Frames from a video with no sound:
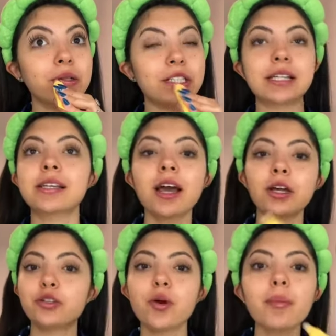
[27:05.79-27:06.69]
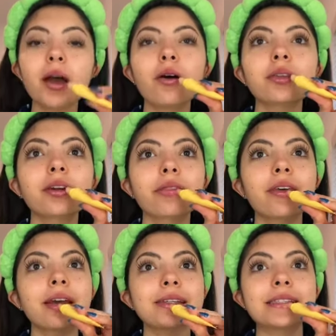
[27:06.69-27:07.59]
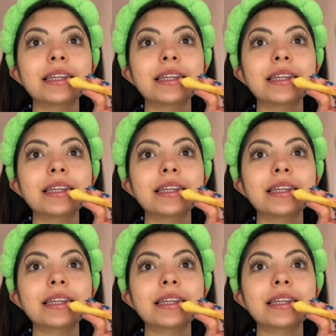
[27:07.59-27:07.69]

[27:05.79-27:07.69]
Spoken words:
just doing my own little things,